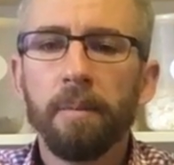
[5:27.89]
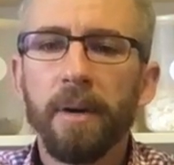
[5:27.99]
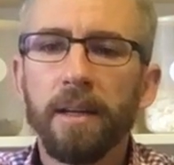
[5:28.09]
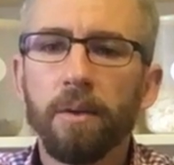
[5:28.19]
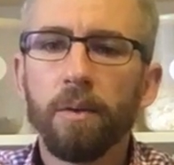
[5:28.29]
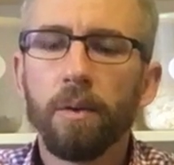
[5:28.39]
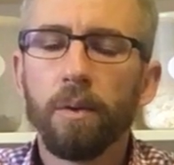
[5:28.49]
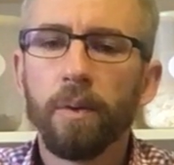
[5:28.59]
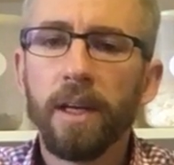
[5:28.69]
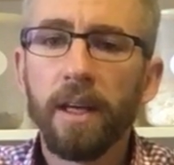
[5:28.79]
But
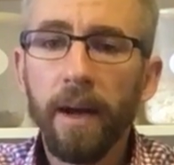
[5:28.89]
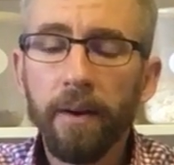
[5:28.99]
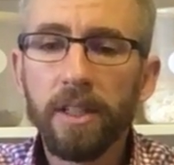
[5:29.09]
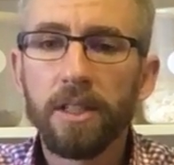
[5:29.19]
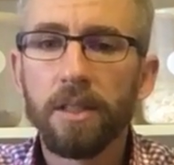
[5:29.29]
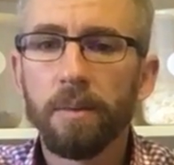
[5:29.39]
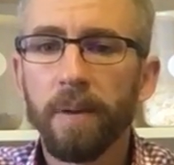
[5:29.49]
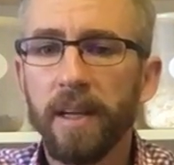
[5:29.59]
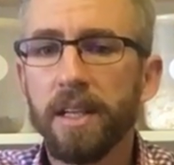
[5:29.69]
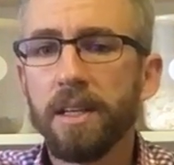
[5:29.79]
we encourage
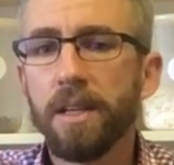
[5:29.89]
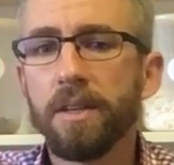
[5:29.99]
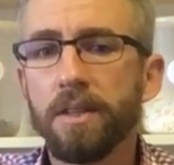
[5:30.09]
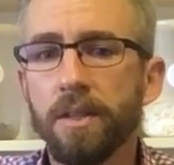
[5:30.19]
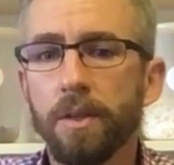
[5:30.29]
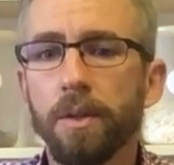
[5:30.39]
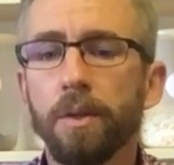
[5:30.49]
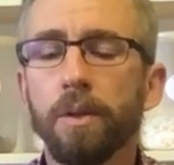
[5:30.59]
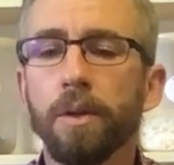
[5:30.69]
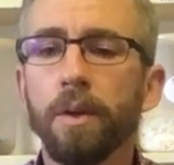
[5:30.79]
practitioners
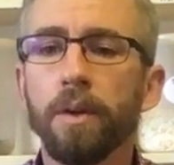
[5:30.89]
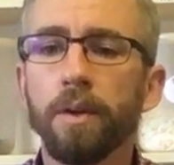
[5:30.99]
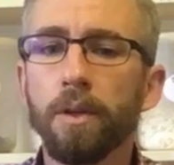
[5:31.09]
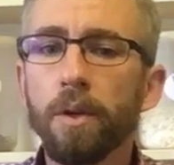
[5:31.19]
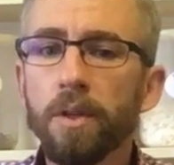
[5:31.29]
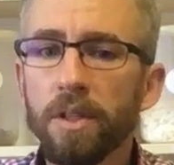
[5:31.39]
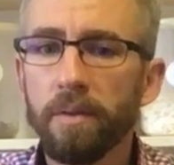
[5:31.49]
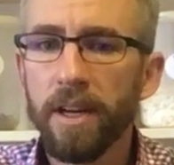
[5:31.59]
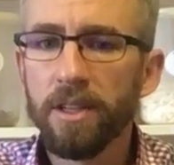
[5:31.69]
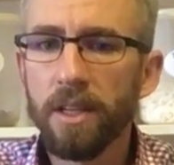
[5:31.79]
to use the
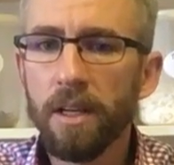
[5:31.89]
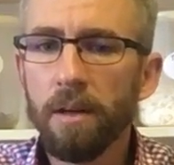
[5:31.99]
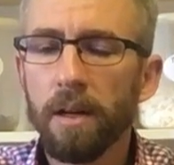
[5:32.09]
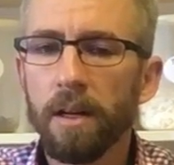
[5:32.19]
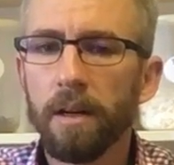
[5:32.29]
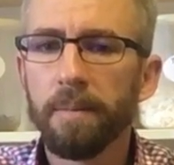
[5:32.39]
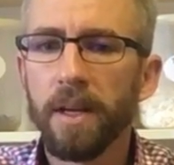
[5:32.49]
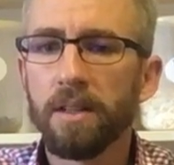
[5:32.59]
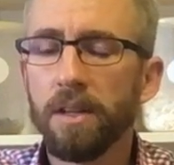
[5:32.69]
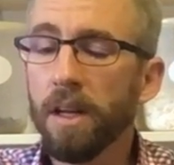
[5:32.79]
Renshin.
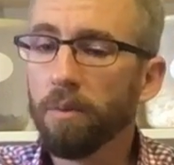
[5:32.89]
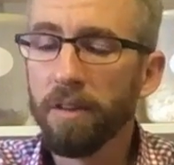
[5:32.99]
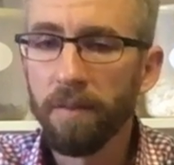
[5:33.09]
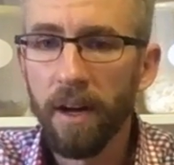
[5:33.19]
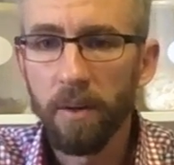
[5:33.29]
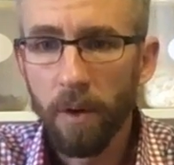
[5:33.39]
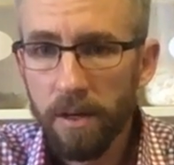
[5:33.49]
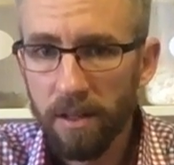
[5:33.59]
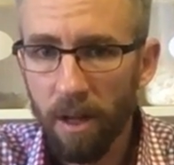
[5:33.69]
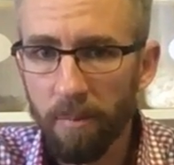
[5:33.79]
We find it
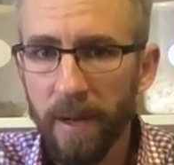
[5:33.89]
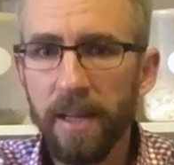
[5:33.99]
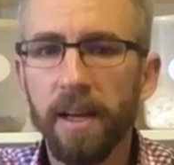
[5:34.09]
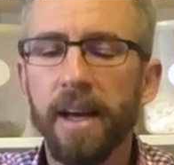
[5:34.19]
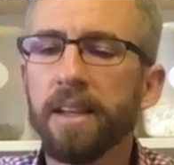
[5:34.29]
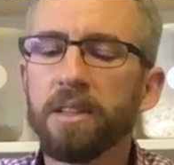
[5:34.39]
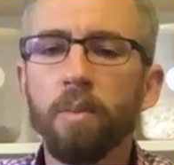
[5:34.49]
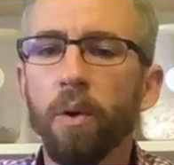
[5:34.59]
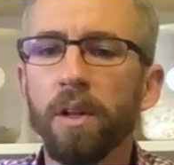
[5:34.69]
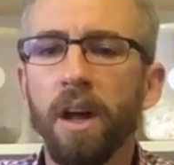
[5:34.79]
works a lot better and it's
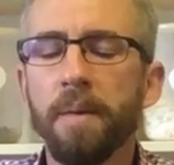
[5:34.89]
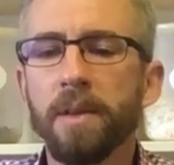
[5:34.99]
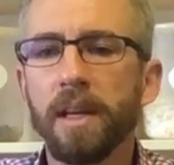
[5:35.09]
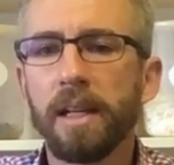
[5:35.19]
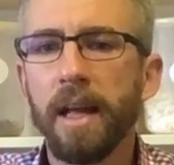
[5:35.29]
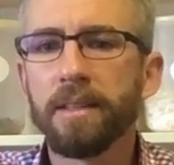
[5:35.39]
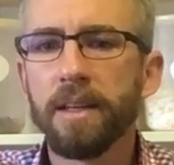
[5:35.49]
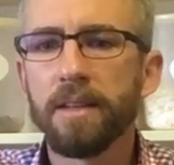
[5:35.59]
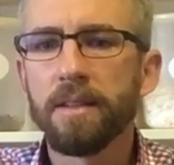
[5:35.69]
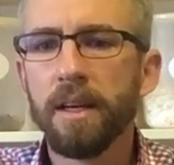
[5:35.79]
more in line with the
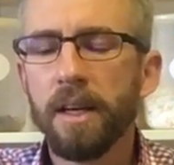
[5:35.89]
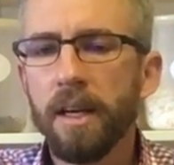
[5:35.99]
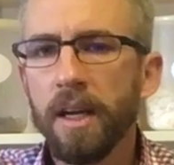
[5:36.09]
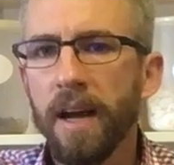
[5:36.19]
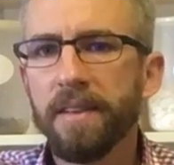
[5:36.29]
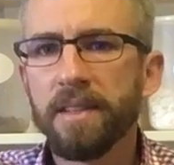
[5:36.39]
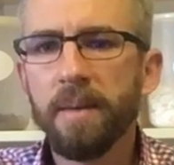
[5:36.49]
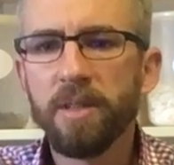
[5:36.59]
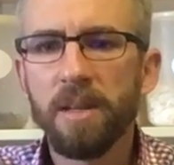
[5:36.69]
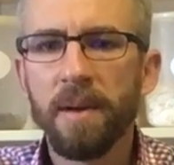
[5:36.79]
classics. And there
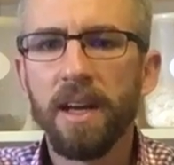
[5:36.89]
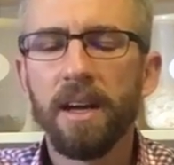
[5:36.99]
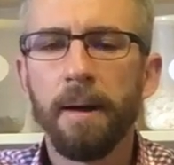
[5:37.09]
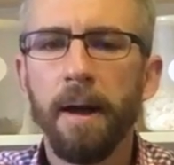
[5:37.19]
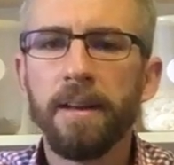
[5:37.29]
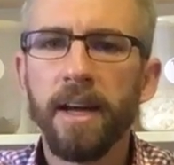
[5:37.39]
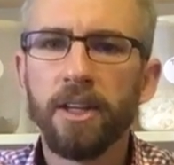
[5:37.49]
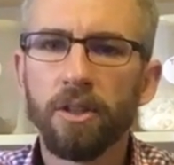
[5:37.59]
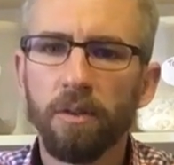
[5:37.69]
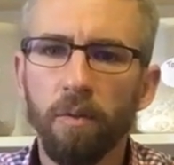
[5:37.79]
seems to be a
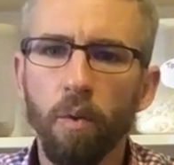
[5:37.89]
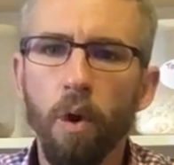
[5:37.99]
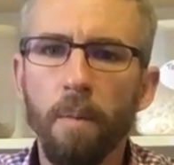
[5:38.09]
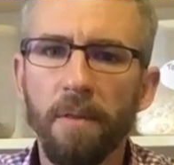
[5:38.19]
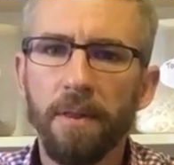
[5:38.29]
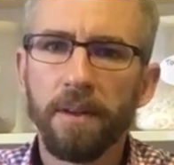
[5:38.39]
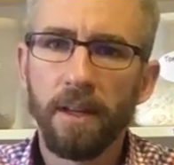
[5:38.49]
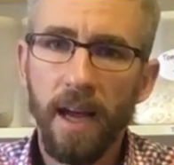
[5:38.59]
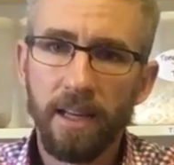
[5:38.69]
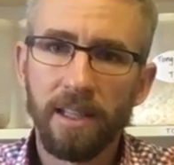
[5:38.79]
nature of warmth that
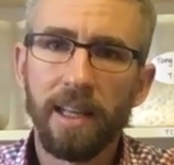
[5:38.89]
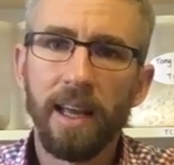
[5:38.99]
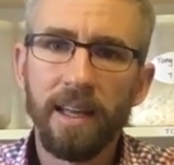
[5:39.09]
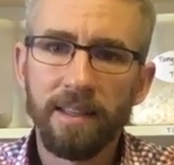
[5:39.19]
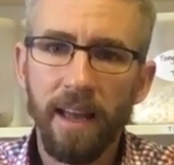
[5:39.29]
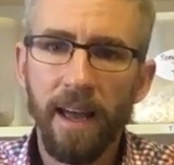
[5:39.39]
actually is